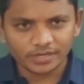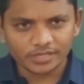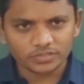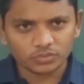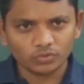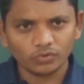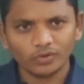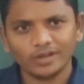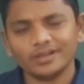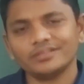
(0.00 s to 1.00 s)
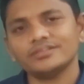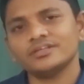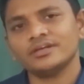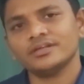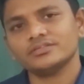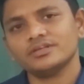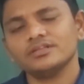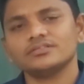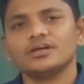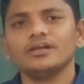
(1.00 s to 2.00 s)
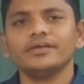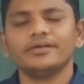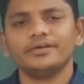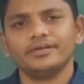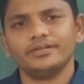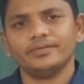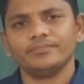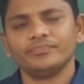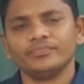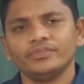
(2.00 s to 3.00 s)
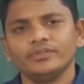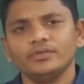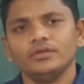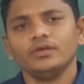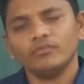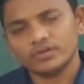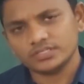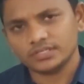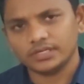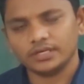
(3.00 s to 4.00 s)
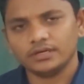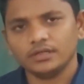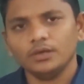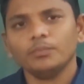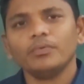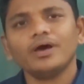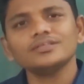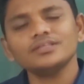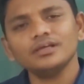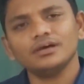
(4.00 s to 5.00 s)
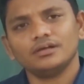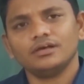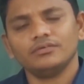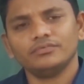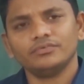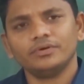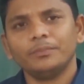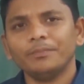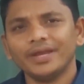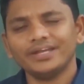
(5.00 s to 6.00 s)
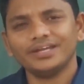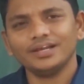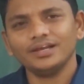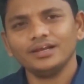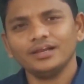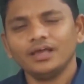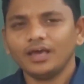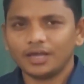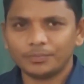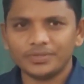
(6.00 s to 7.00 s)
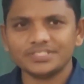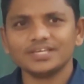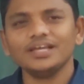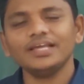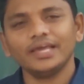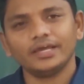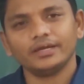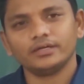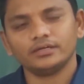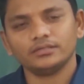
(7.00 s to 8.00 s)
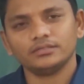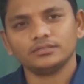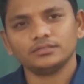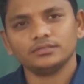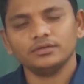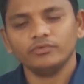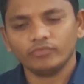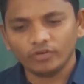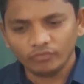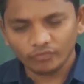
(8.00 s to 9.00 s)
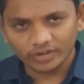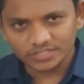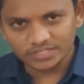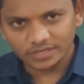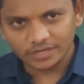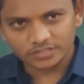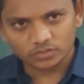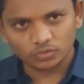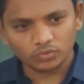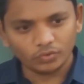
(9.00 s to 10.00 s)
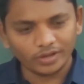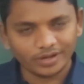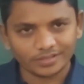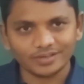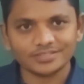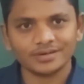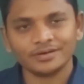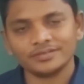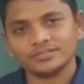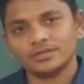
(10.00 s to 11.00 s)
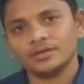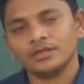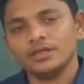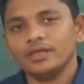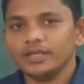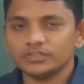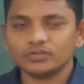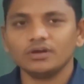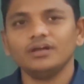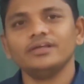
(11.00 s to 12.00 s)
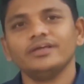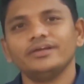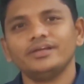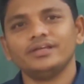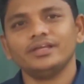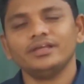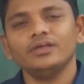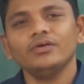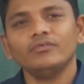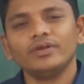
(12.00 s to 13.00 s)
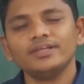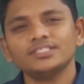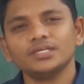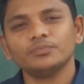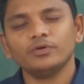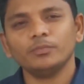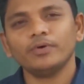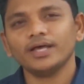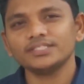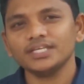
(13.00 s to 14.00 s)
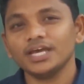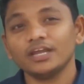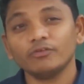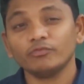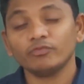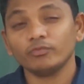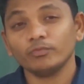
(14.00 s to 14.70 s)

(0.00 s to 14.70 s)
generation to another generation is called heredity. Once again, passing on of mental or physical characters from one generation to another generation is called heredity. For example, passing on of